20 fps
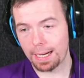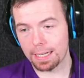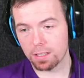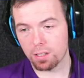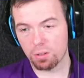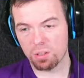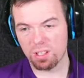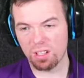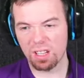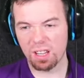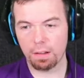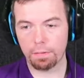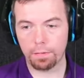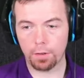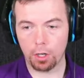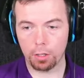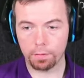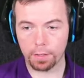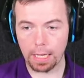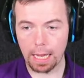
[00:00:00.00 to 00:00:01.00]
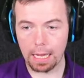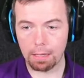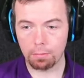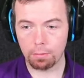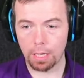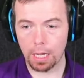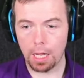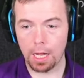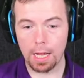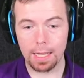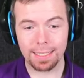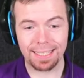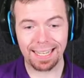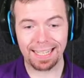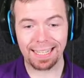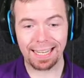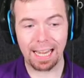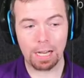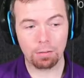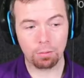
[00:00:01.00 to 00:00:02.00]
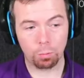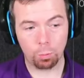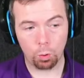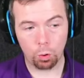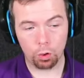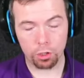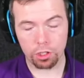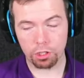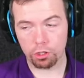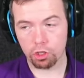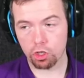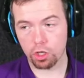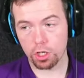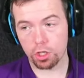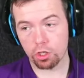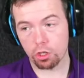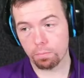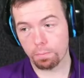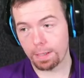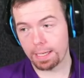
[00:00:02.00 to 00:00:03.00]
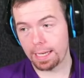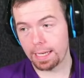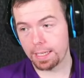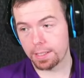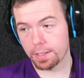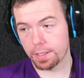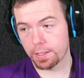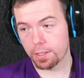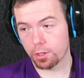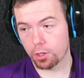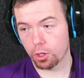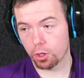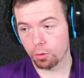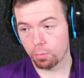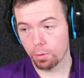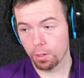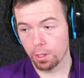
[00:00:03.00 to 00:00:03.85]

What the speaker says: So it's only a 5k, a 10k reward, so this should be easy to do.